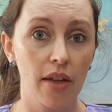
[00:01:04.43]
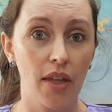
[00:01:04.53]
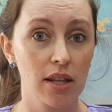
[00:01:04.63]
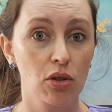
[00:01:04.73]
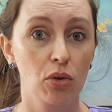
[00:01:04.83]
and
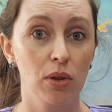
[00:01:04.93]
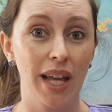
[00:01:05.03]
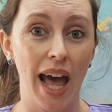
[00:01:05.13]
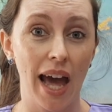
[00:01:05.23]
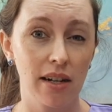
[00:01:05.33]
that's called
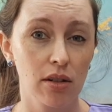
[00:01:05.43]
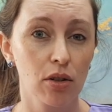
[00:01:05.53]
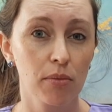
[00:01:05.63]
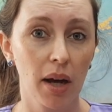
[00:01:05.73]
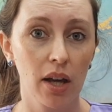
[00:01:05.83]

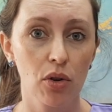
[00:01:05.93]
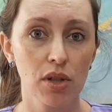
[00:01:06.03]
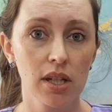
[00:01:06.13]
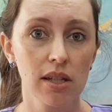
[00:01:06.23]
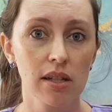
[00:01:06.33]

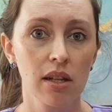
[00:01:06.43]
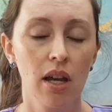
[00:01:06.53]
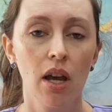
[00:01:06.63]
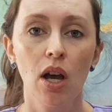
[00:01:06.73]
adenomyosis,